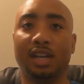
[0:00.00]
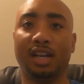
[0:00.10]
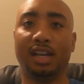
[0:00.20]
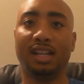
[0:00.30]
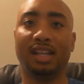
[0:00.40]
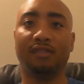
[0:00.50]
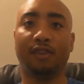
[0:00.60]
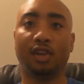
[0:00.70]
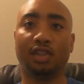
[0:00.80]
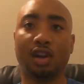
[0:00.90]
Let's
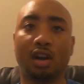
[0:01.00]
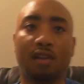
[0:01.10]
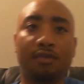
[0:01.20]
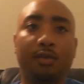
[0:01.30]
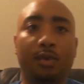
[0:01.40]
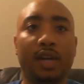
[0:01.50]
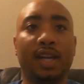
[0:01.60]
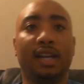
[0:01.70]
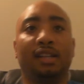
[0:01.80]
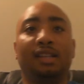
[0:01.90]
first start off
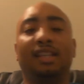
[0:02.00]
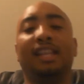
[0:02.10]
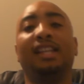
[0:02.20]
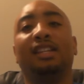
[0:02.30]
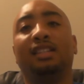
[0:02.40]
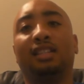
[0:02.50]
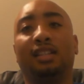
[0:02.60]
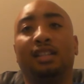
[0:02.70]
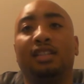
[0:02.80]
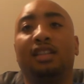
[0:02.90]
with Dennis
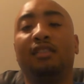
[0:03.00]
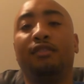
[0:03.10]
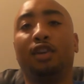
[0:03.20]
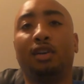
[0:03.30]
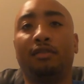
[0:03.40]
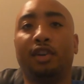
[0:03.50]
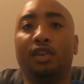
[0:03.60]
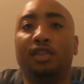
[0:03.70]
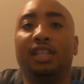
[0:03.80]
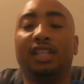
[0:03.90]
Seaver
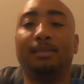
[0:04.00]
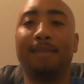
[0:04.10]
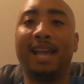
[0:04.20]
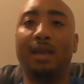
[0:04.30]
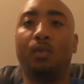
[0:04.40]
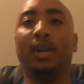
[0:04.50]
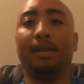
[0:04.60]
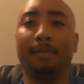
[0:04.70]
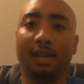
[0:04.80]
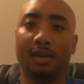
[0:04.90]
versus Matt
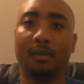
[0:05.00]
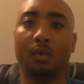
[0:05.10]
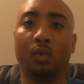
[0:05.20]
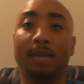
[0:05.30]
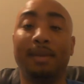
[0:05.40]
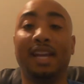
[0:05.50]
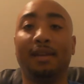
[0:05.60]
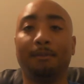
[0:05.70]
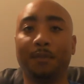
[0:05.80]
Winman.